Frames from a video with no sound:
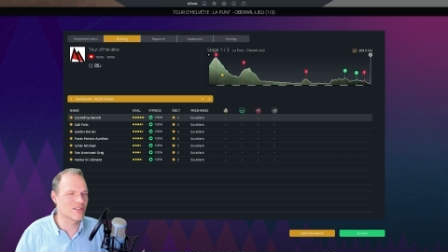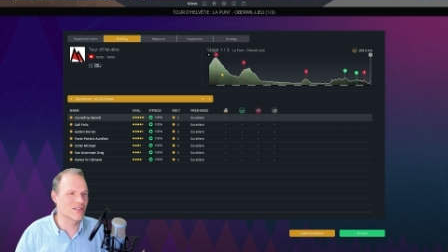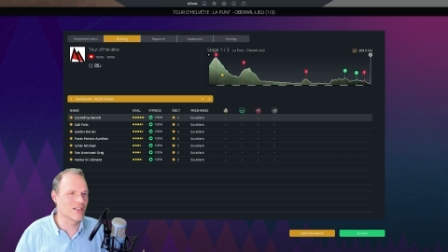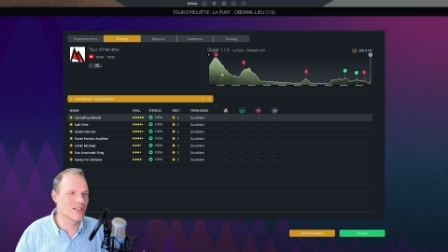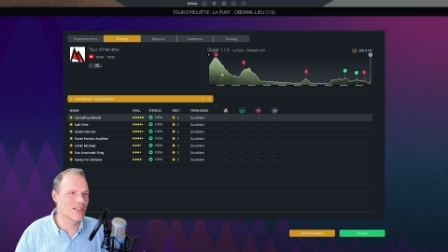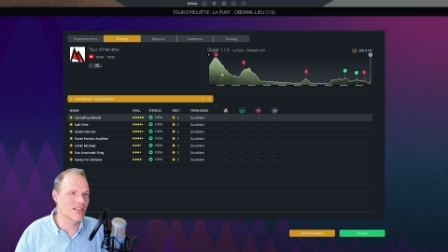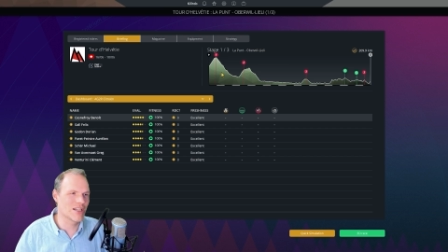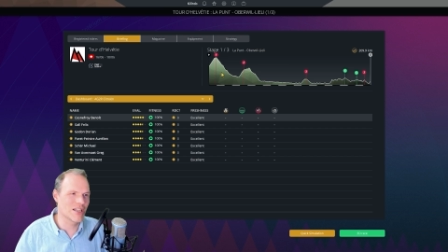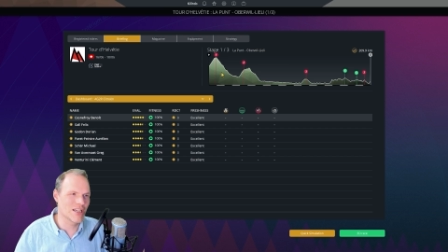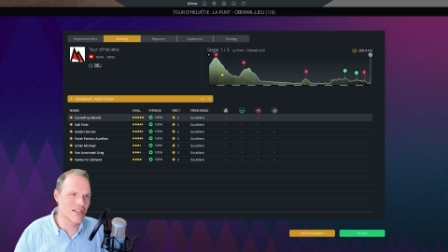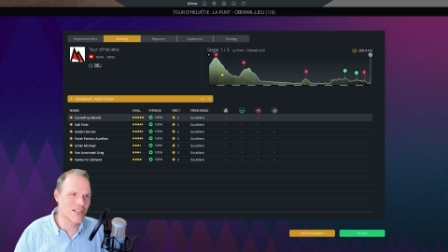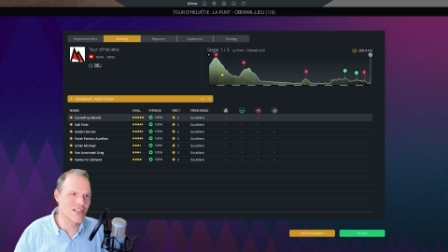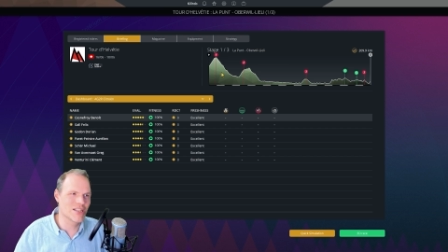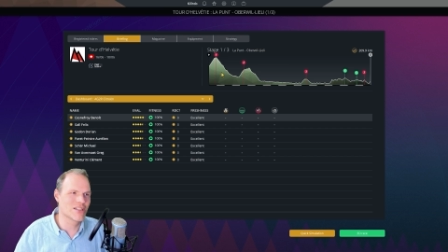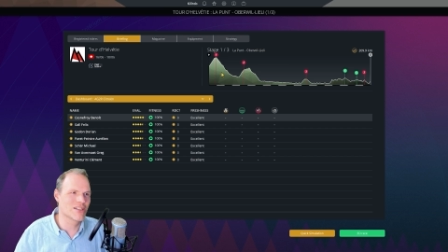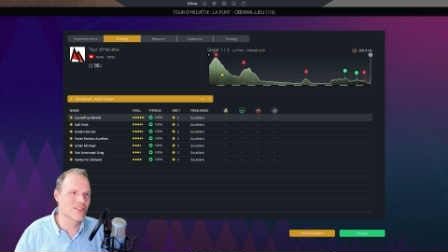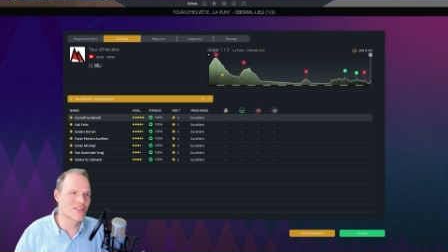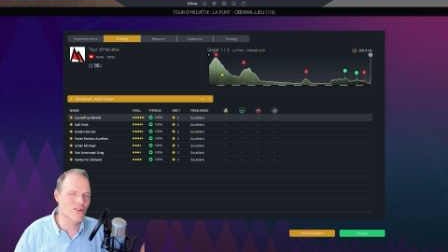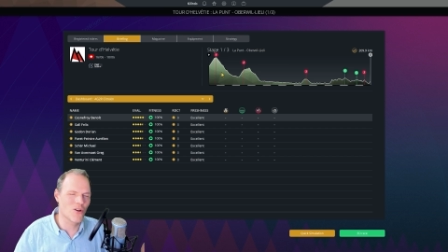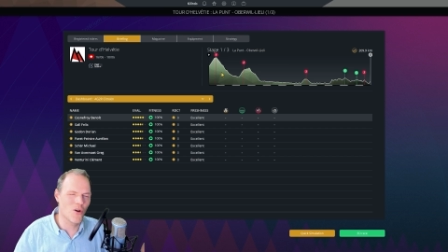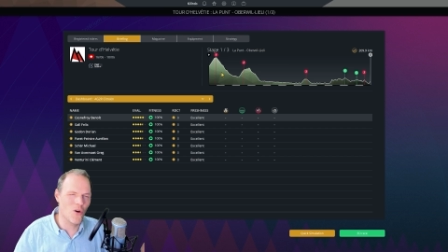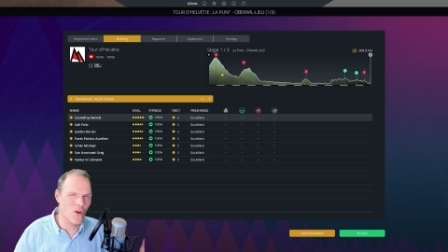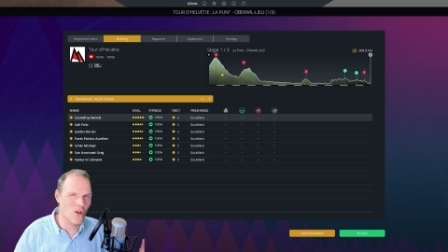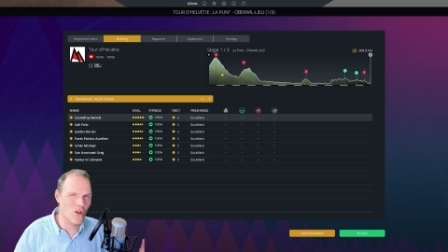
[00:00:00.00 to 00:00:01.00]
it
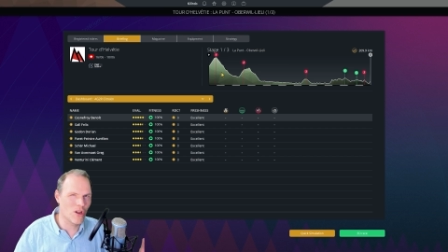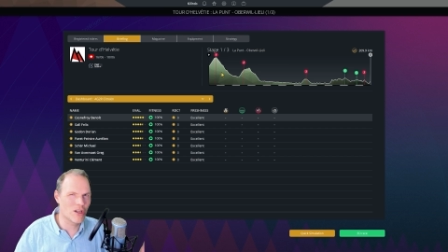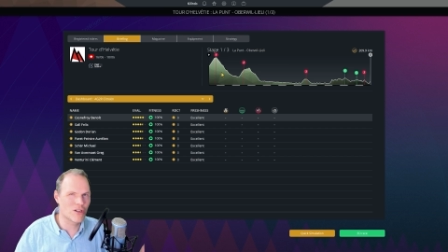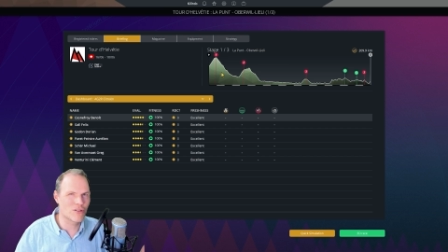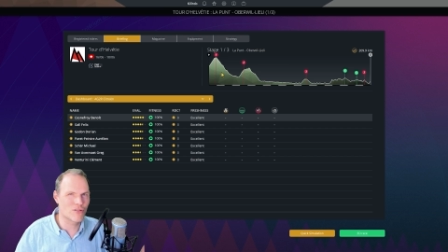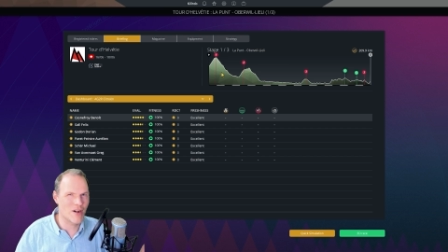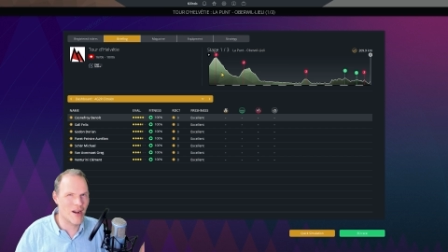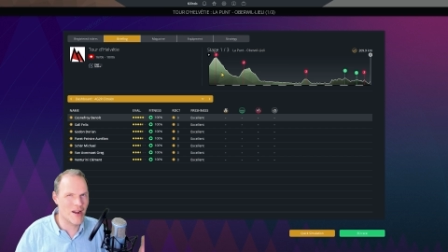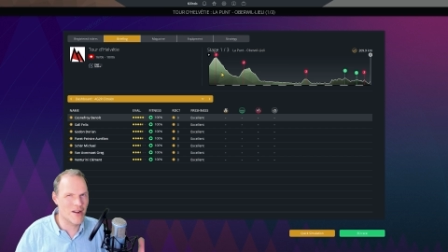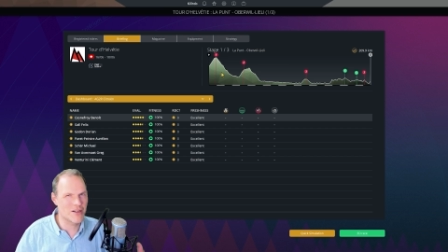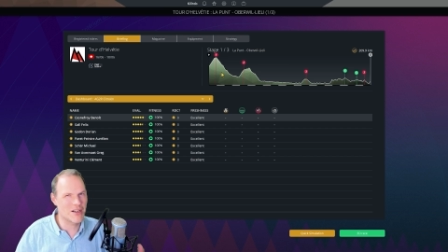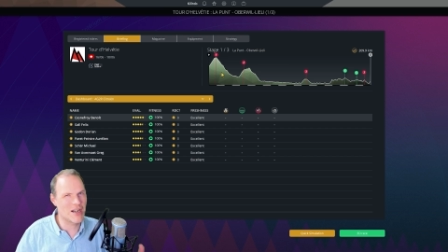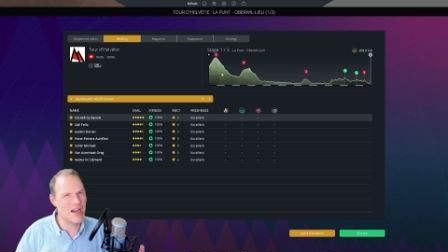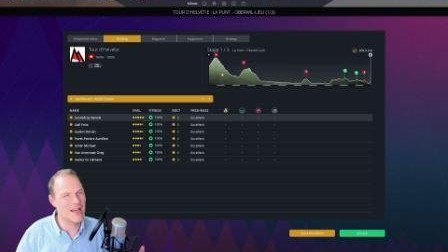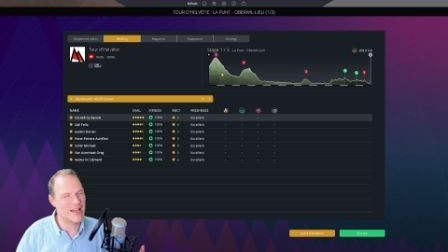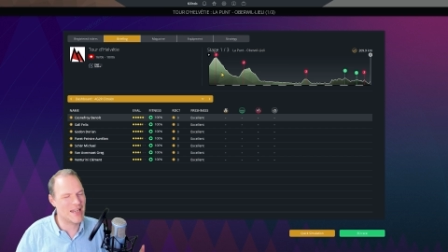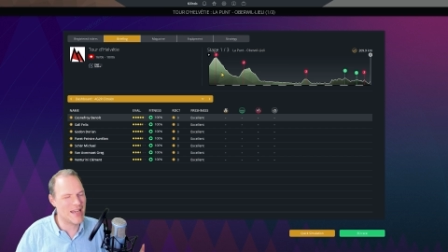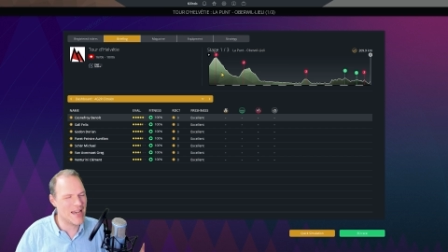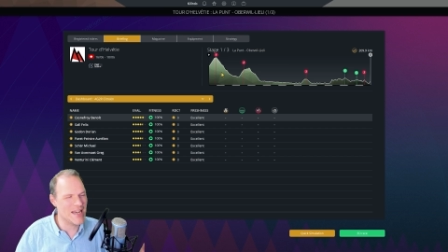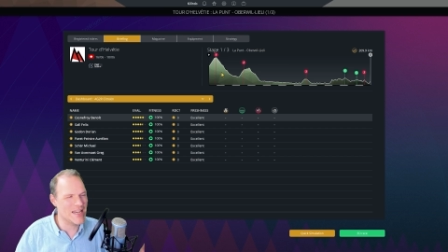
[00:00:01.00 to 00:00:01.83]
is all around like